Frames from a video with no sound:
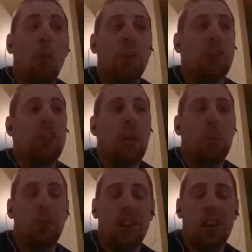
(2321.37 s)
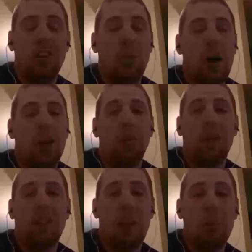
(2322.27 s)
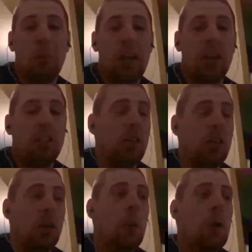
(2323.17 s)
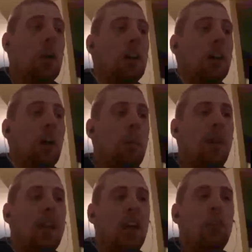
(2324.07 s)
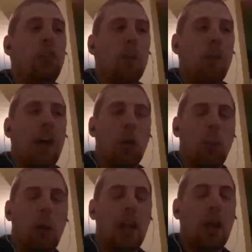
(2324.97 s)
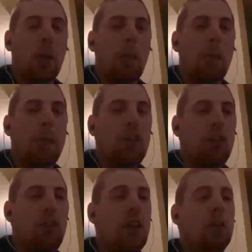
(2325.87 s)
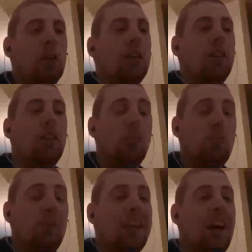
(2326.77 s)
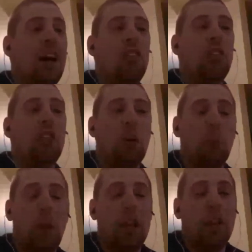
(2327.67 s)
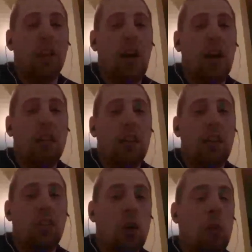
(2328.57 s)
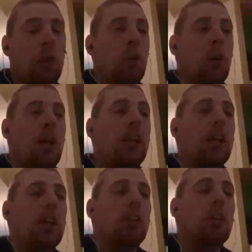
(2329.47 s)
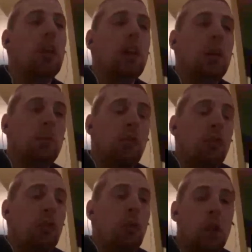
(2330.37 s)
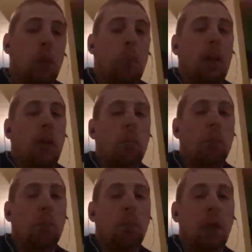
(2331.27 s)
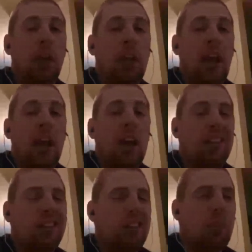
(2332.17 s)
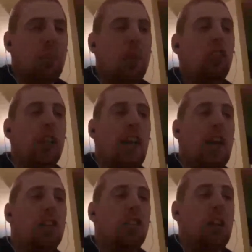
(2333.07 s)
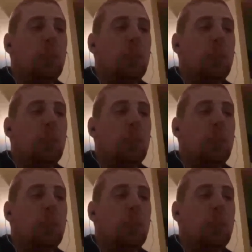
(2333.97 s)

almost the same percentage-wise with the same rake. So be careful about the rake. Be conscious of the rake of your contest. Know what the rake is before you put in that contest, especially in cash